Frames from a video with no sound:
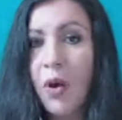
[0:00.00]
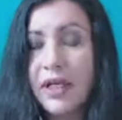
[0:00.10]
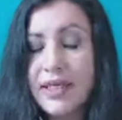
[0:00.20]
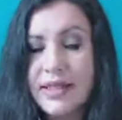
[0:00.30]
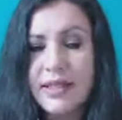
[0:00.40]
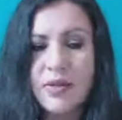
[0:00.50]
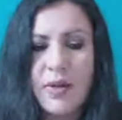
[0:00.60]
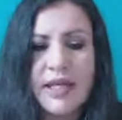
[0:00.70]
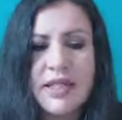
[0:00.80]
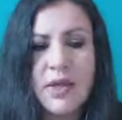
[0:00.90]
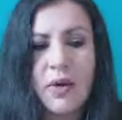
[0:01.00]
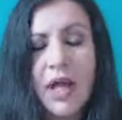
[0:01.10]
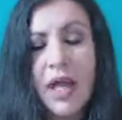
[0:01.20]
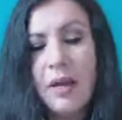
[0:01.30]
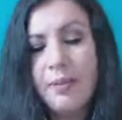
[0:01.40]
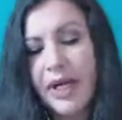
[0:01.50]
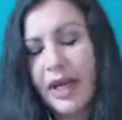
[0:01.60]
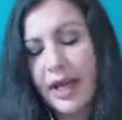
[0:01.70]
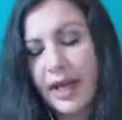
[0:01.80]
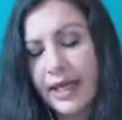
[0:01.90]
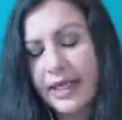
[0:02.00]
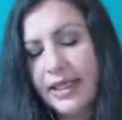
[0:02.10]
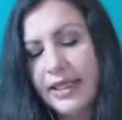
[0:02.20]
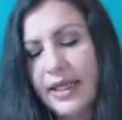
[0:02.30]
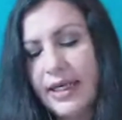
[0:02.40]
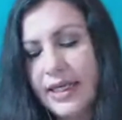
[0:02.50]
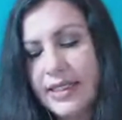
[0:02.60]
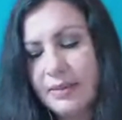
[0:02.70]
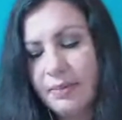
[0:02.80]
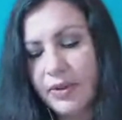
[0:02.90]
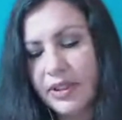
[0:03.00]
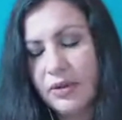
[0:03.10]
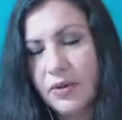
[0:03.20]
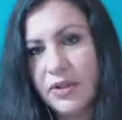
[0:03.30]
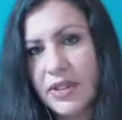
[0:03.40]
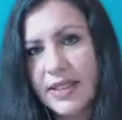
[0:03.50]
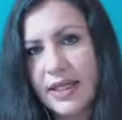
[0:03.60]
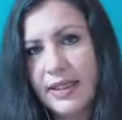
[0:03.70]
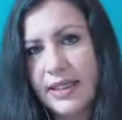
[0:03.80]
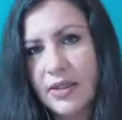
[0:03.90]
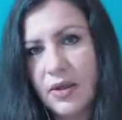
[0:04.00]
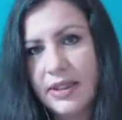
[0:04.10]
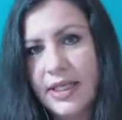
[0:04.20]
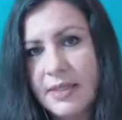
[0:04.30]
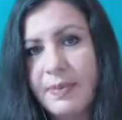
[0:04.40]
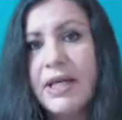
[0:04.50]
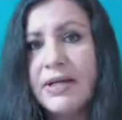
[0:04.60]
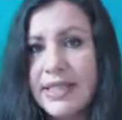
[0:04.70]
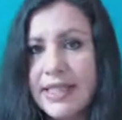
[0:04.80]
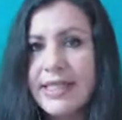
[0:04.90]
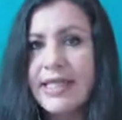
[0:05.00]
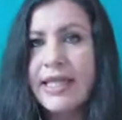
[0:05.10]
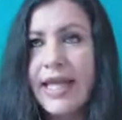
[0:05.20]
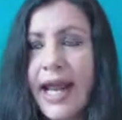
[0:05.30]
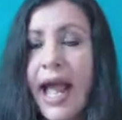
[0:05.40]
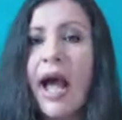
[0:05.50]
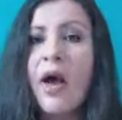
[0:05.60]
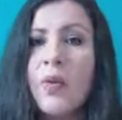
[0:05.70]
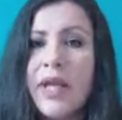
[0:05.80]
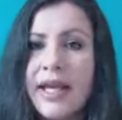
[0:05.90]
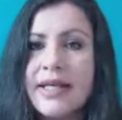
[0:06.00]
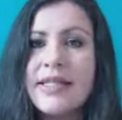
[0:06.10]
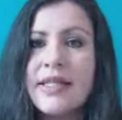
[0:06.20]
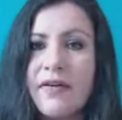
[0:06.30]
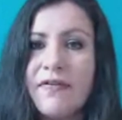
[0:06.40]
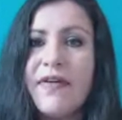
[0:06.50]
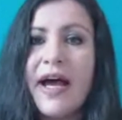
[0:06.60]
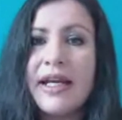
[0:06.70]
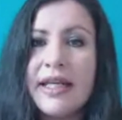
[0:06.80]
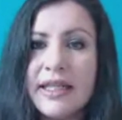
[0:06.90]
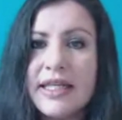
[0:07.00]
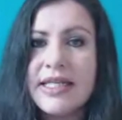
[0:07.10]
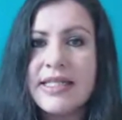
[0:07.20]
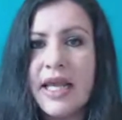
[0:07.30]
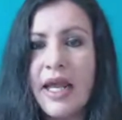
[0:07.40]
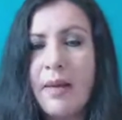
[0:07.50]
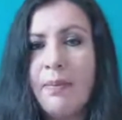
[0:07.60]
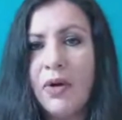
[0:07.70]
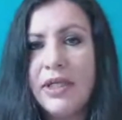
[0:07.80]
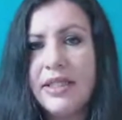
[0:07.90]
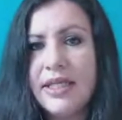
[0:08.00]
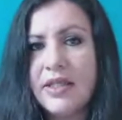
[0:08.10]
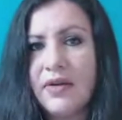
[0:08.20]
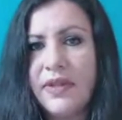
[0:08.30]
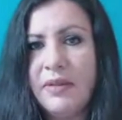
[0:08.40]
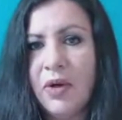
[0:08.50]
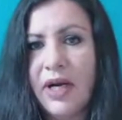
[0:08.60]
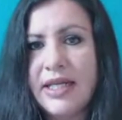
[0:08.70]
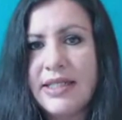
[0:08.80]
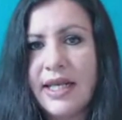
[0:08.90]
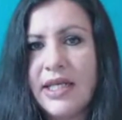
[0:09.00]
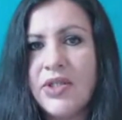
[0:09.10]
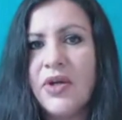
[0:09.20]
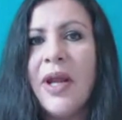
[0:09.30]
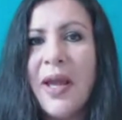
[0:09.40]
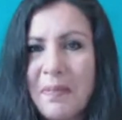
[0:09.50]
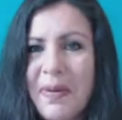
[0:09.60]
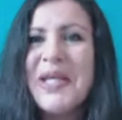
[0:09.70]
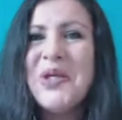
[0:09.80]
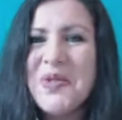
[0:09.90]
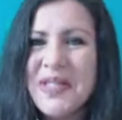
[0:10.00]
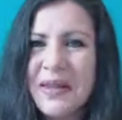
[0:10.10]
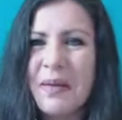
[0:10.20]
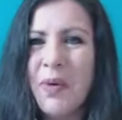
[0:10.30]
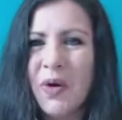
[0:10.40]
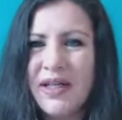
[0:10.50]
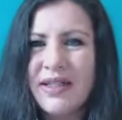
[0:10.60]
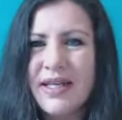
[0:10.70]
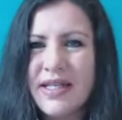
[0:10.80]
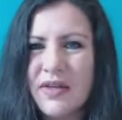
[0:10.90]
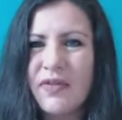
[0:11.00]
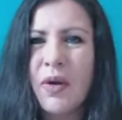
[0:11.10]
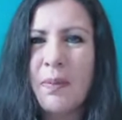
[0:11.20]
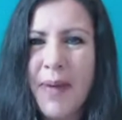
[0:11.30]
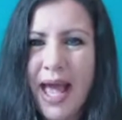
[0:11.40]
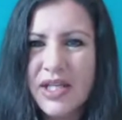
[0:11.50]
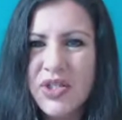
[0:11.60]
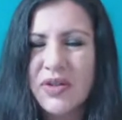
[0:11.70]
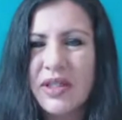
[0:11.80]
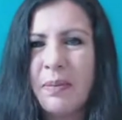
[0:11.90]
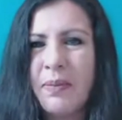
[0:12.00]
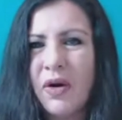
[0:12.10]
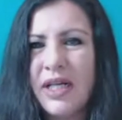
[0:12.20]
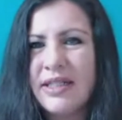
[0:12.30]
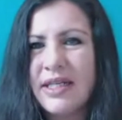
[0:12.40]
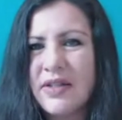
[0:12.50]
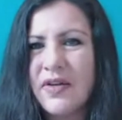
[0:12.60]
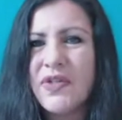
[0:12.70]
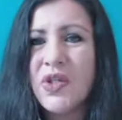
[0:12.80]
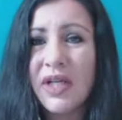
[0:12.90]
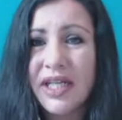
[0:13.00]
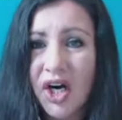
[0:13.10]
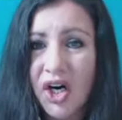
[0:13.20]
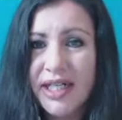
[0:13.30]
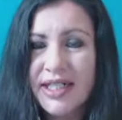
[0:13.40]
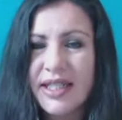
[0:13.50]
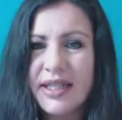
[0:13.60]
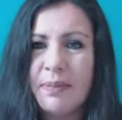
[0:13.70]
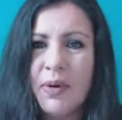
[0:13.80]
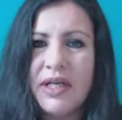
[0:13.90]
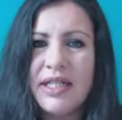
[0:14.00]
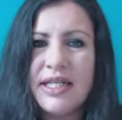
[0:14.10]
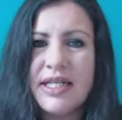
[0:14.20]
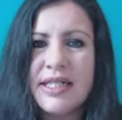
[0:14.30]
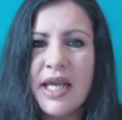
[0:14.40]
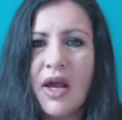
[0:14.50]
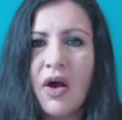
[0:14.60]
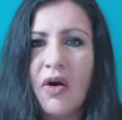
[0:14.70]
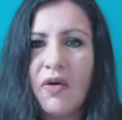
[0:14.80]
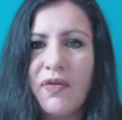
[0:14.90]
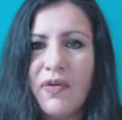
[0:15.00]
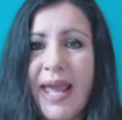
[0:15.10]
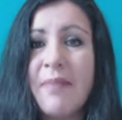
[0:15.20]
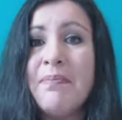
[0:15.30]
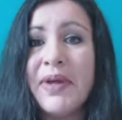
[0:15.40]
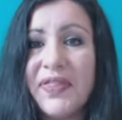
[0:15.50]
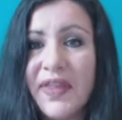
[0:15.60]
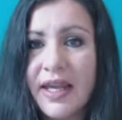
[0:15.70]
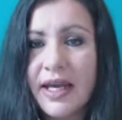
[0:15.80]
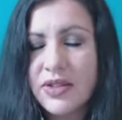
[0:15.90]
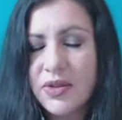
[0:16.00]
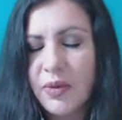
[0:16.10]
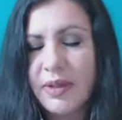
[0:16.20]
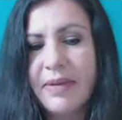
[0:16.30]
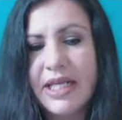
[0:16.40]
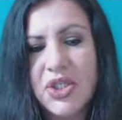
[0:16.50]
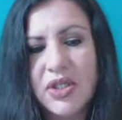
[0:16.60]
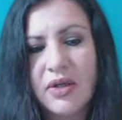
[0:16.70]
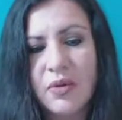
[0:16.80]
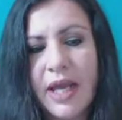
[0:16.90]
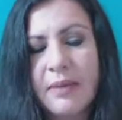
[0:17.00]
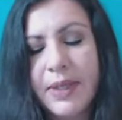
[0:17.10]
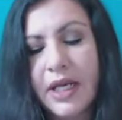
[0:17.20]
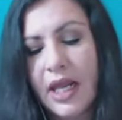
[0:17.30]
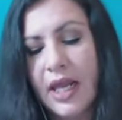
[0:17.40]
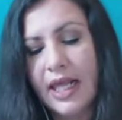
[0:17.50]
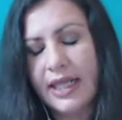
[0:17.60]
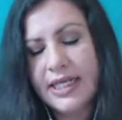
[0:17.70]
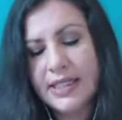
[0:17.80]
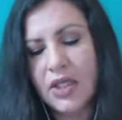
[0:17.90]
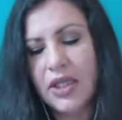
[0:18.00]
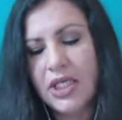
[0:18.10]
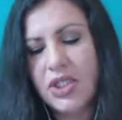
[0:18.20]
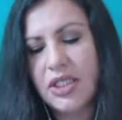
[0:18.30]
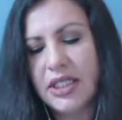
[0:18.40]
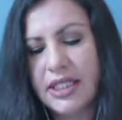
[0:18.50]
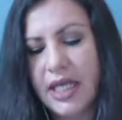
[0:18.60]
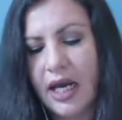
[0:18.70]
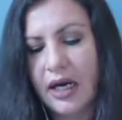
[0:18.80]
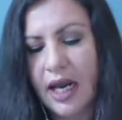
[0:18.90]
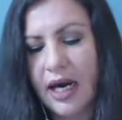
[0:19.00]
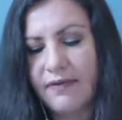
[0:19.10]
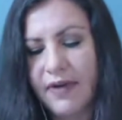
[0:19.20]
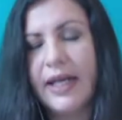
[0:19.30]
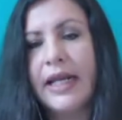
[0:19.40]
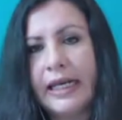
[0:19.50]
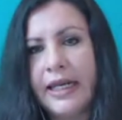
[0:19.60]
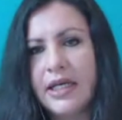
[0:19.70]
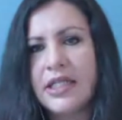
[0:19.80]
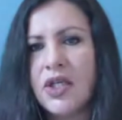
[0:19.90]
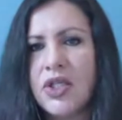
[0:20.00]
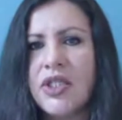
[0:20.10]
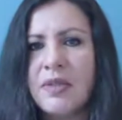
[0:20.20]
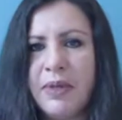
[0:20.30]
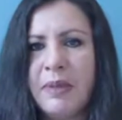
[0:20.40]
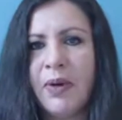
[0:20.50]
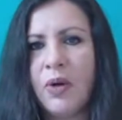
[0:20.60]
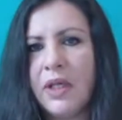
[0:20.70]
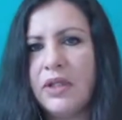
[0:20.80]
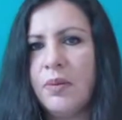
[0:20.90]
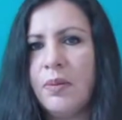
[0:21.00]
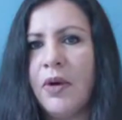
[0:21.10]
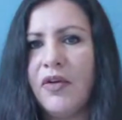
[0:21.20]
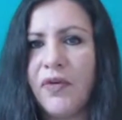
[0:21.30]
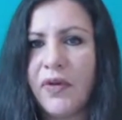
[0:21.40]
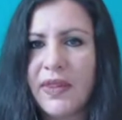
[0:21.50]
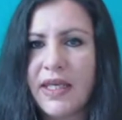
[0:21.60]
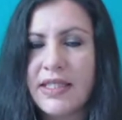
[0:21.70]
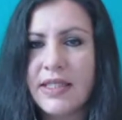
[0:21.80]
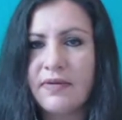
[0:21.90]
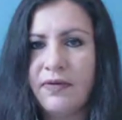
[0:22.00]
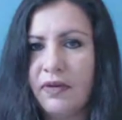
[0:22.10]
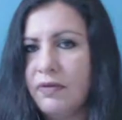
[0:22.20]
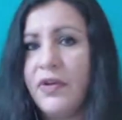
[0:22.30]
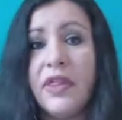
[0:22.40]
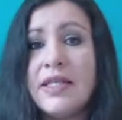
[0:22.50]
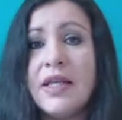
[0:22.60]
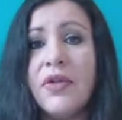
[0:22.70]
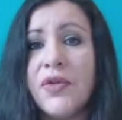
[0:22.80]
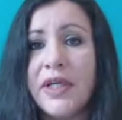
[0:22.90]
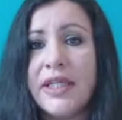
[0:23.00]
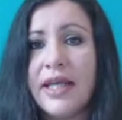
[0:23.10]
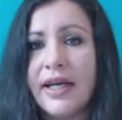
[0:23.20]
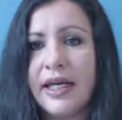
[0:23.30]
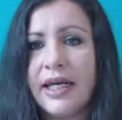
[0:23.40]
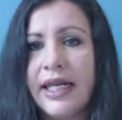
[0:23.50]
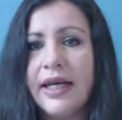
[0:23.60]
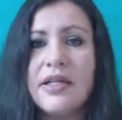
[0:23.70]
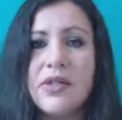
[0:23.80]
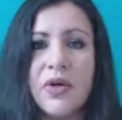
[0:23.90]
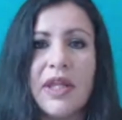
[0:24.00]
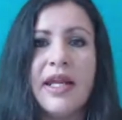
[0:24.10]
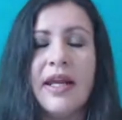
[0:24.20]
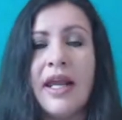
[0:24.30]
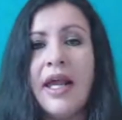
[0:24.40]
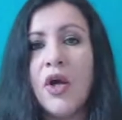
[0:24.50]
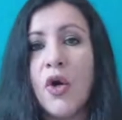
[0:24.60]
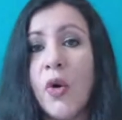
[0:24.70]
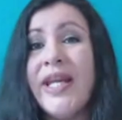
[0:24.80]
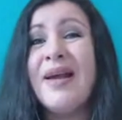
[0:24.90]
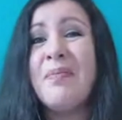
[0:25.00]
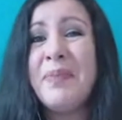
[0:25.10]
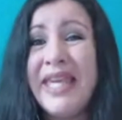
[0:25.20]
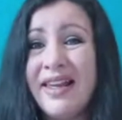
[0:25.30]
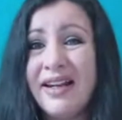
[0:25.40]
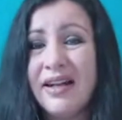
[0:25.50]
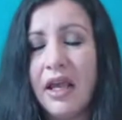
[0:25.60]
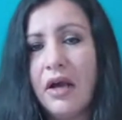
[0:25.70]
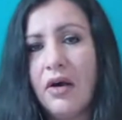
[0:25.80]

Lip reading: policies, right? So, but I think that it is important to understand this context, because it's then how we can start fighting these politics of demonization by using the politics of compassion, the politics of solidarity, the politics of empathy, as you were mentioning, right? But these conditions are very clear. It's not just people want to vote for these authoritarian leaders, or the growing appeal